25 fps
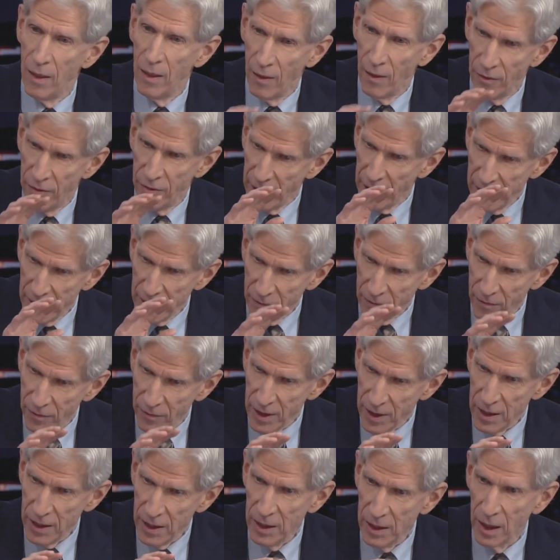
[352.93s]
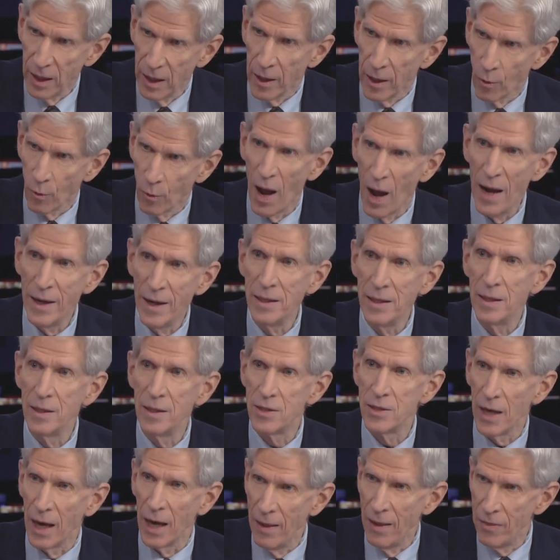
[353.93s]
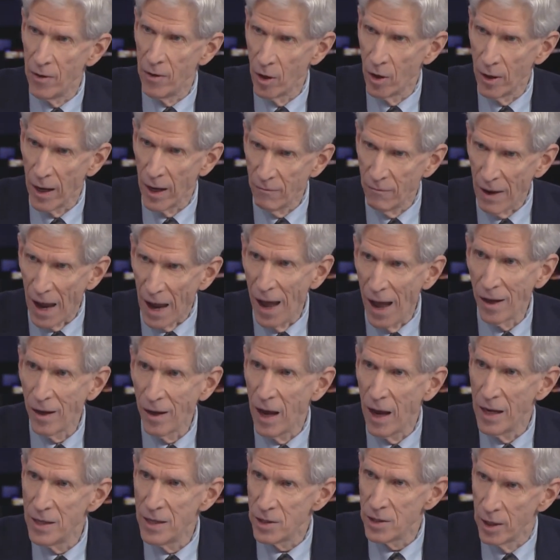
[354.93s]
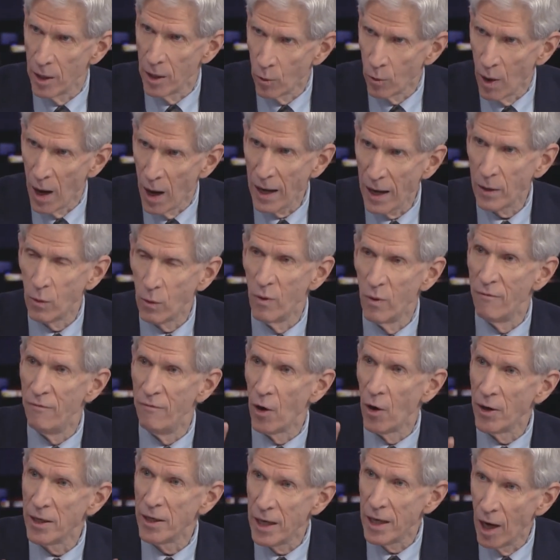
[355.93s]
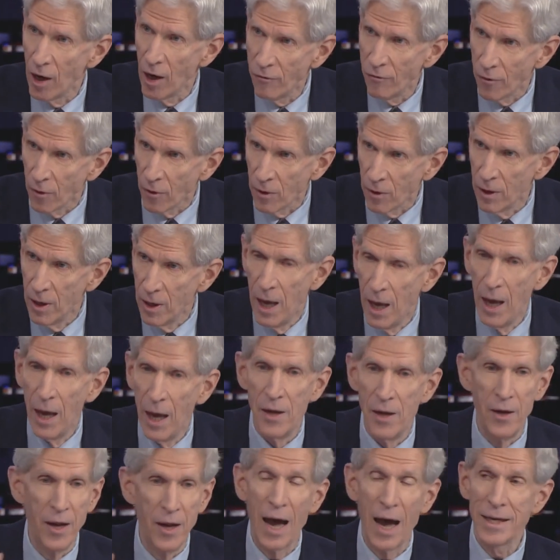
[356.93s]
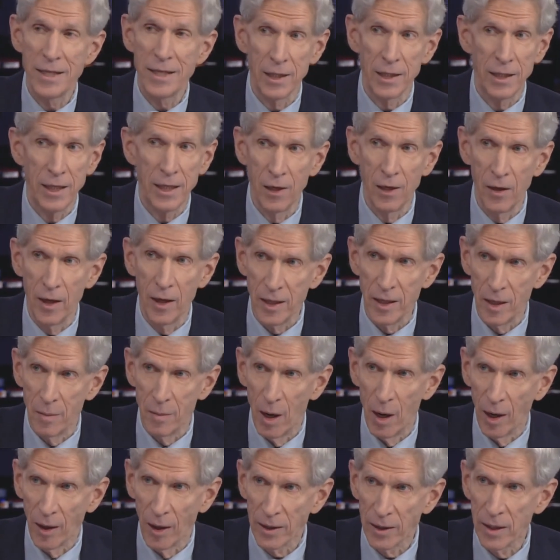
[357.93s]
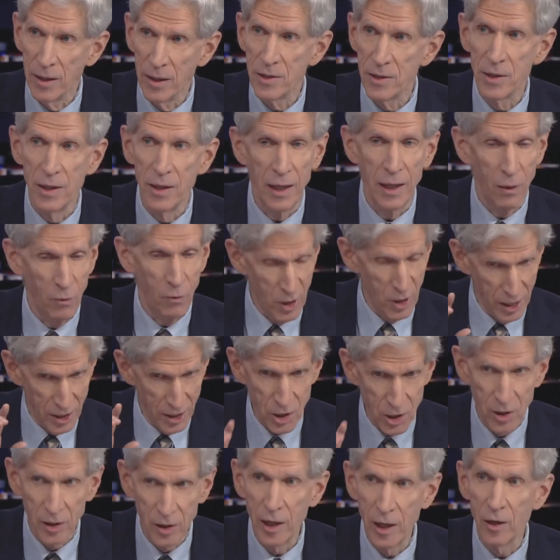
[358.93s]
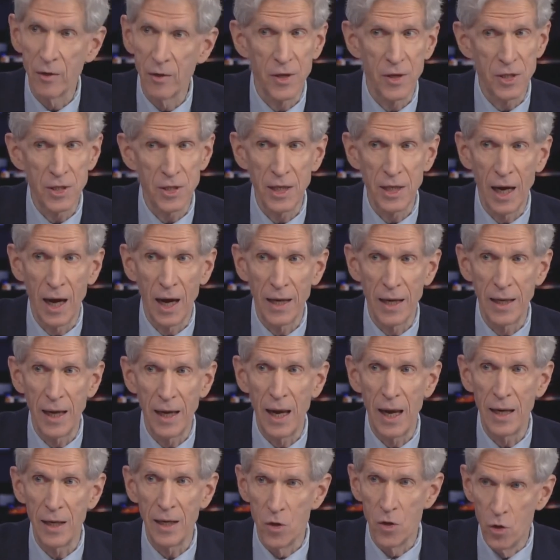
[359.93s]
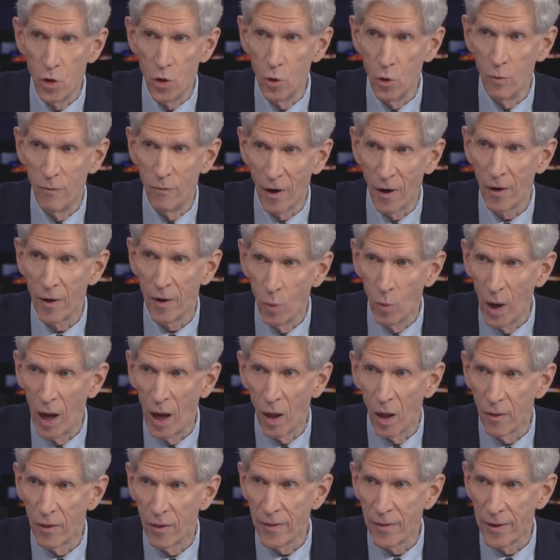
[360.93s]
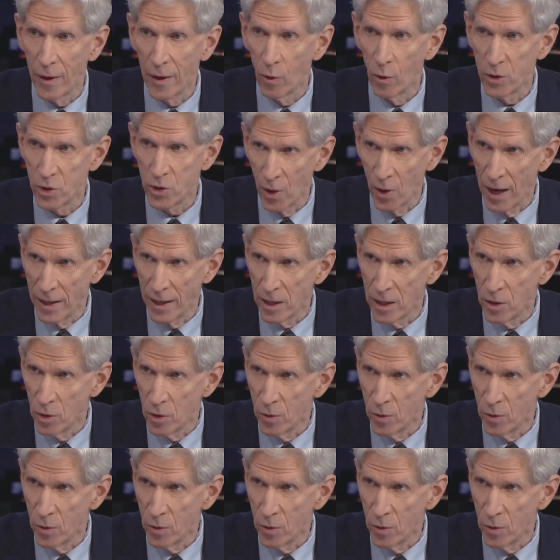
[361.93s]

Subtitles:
the Iranians and their allies in Iraq were very careful not to kill any Americans. It's clear the CIA knew very well that they were trying